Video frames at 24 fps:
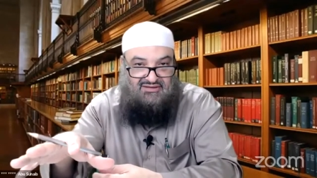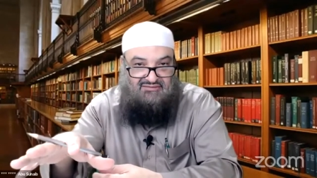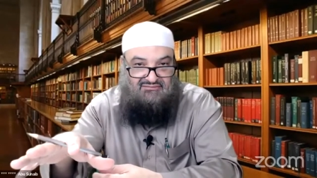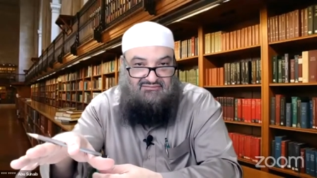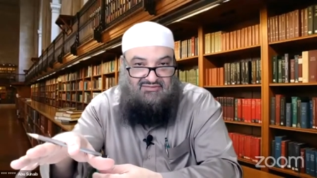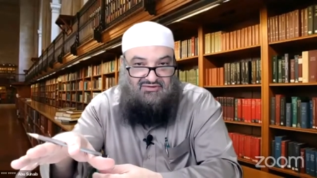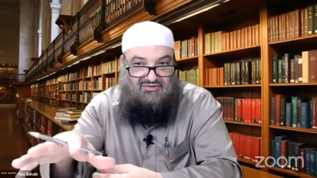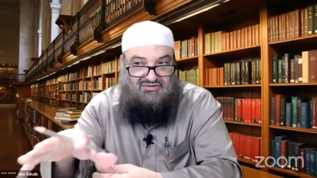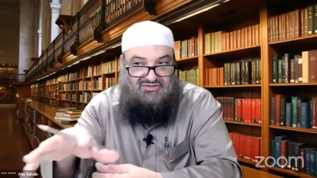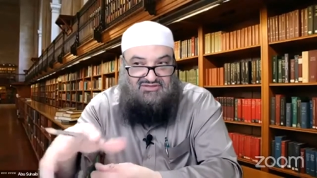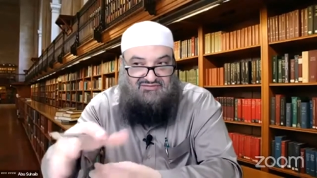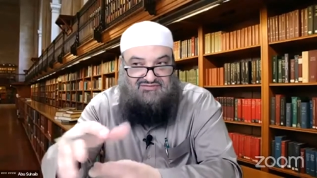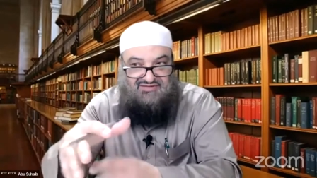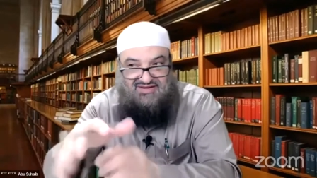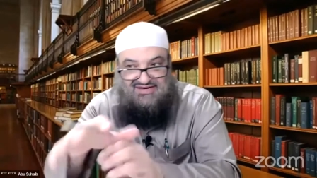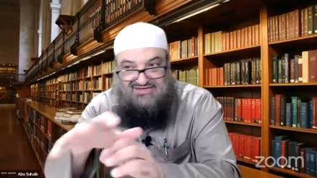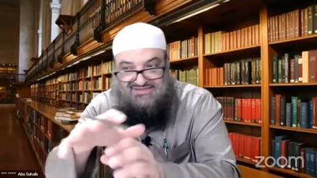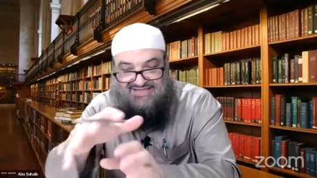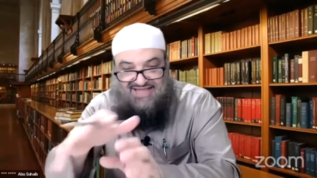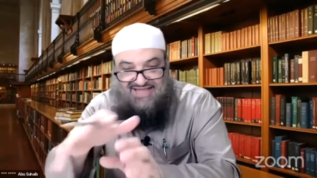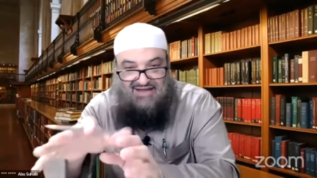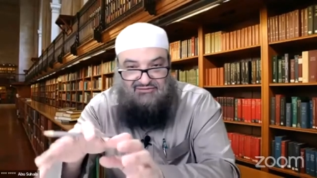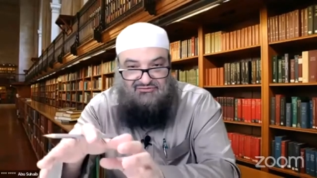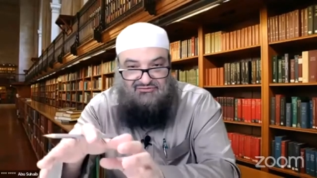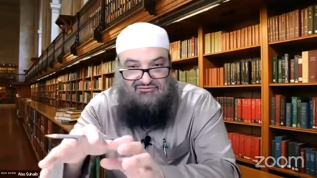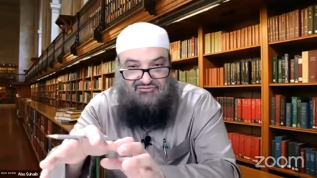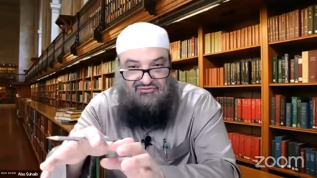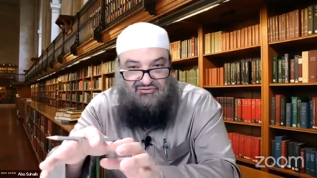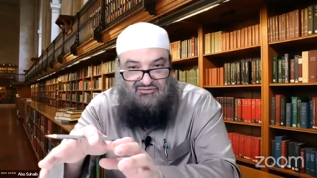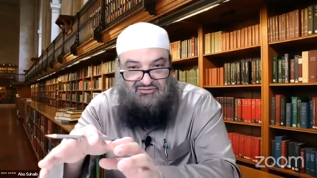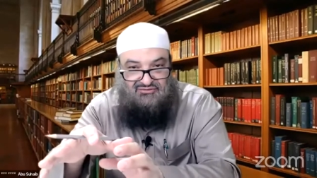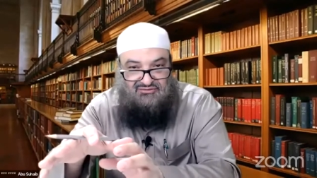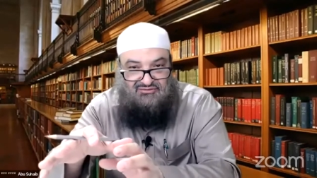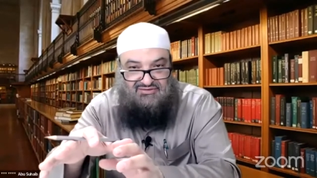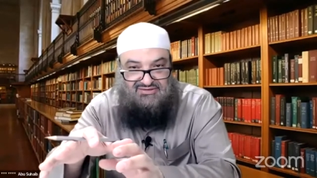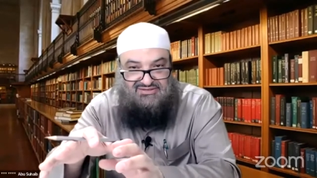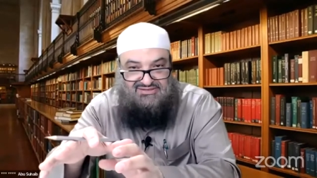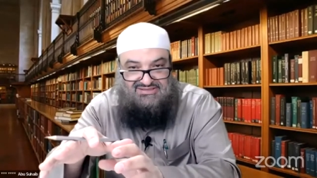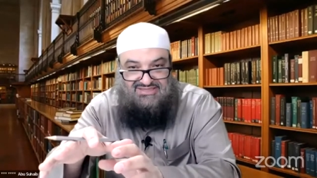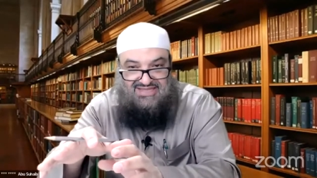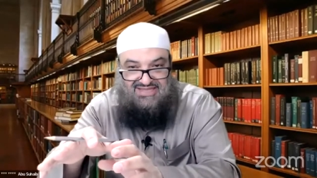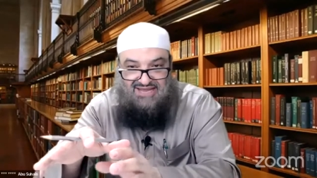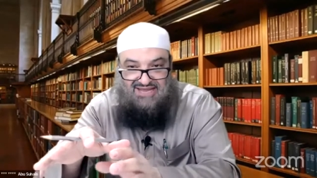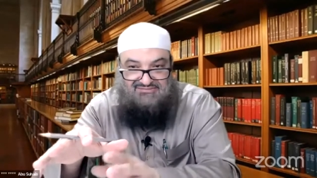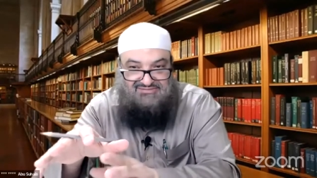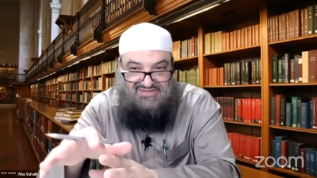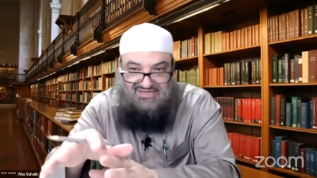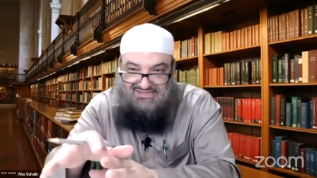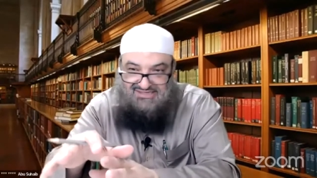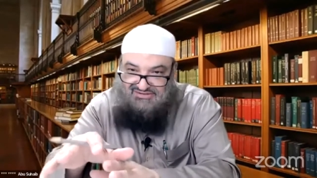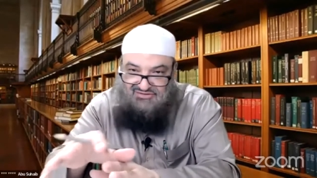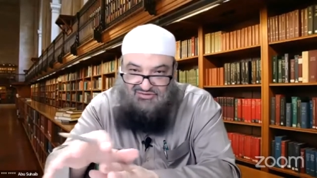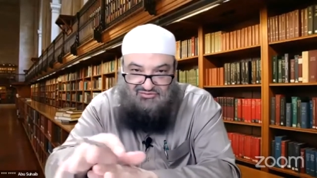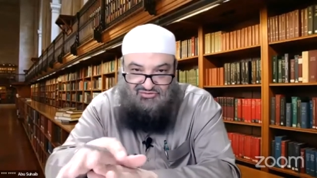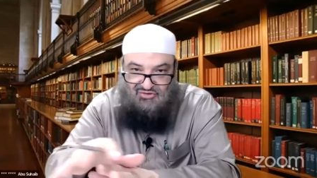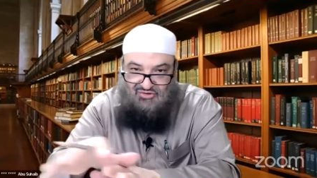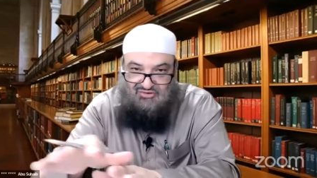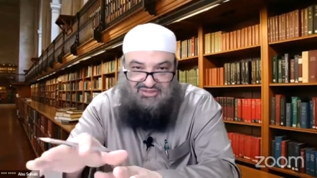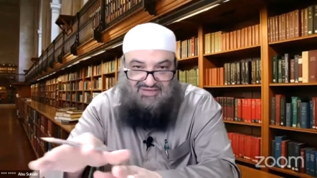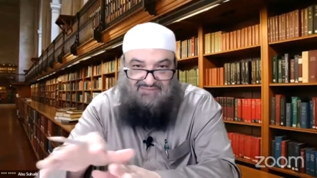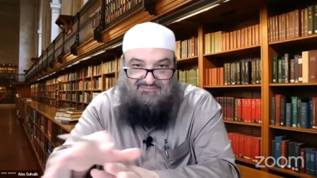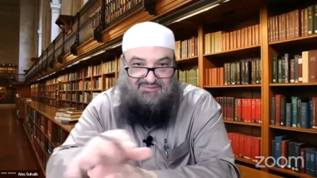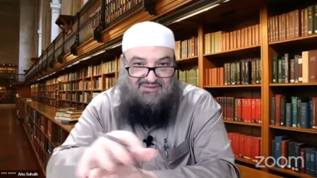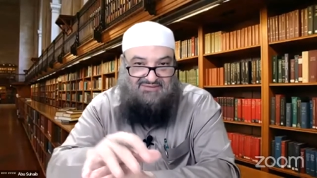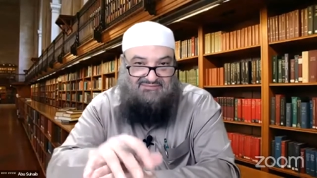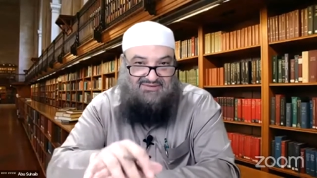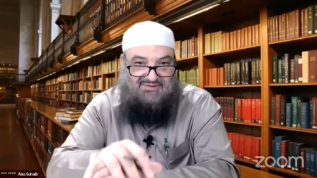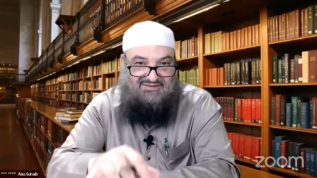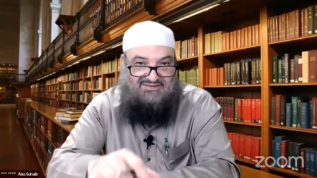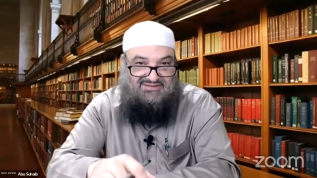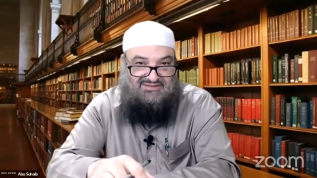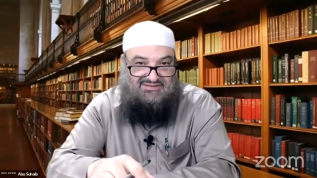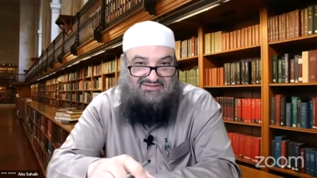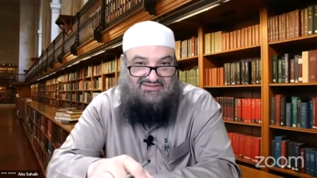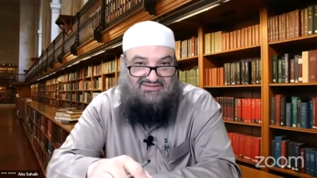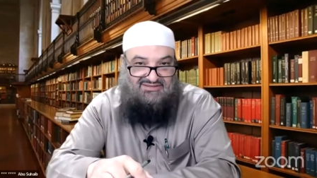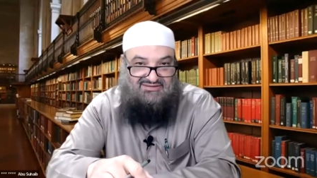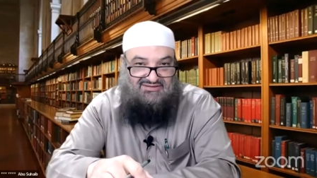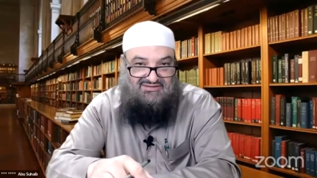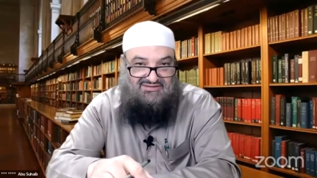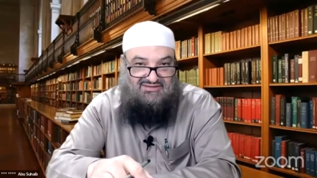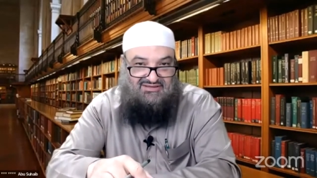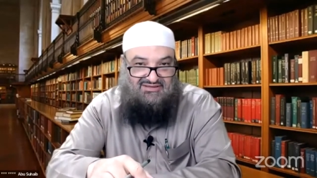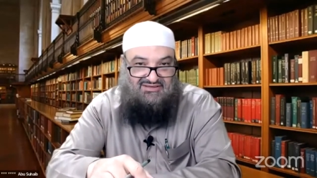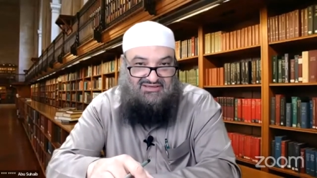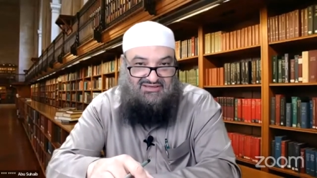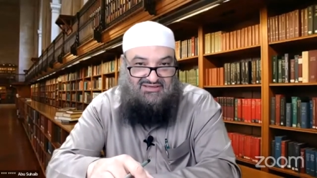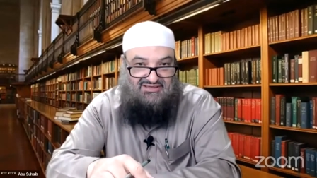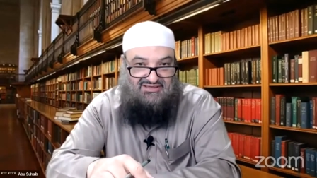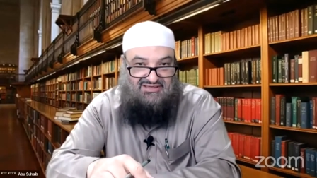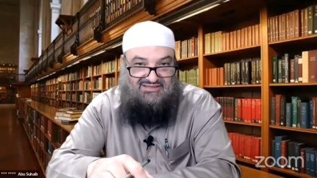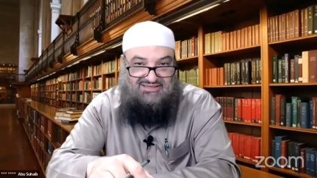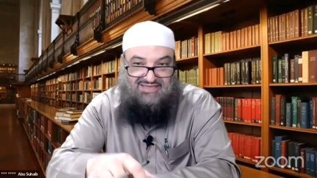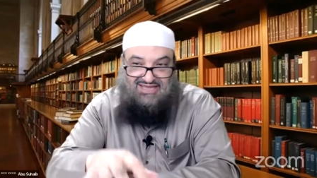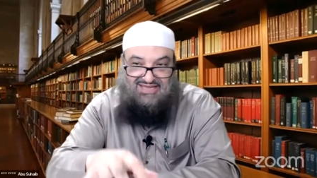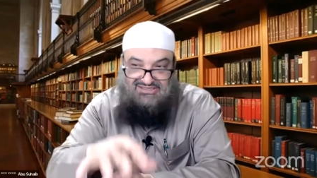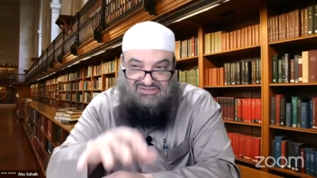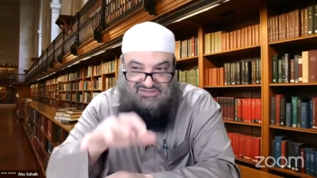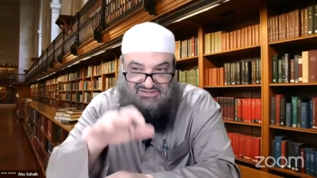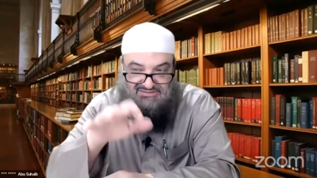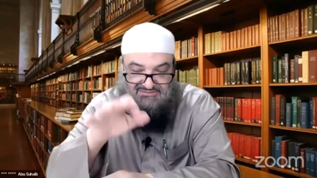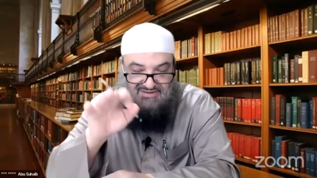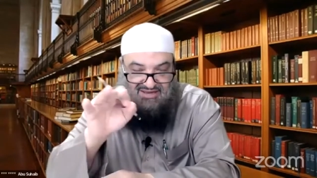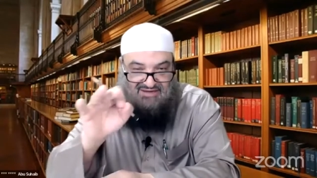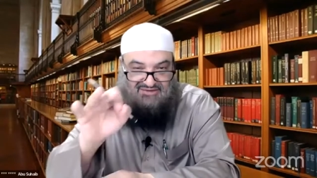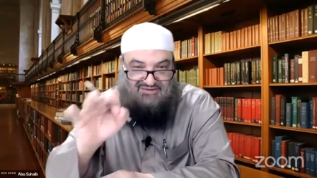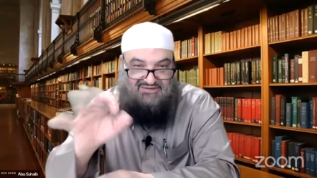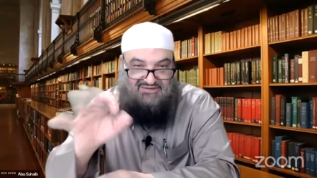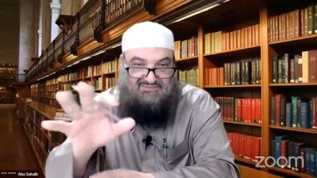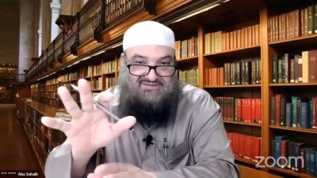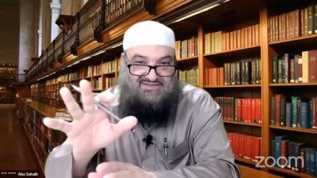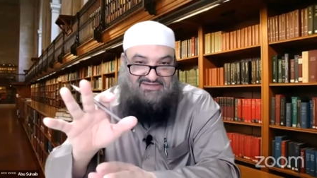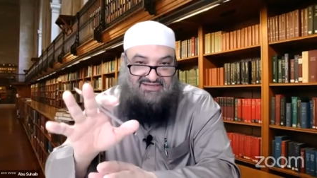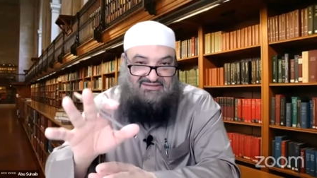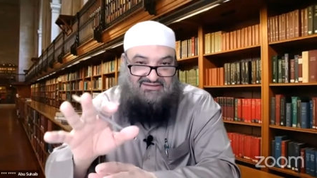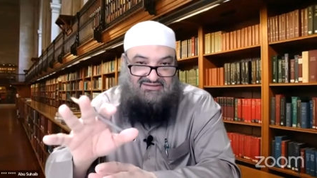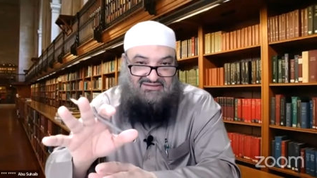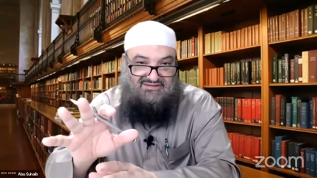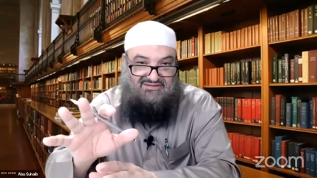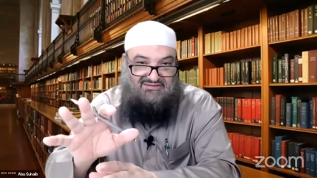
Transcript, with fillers: Because if there is doubtful, Islam says, no, don't implement it. It has to be 100%.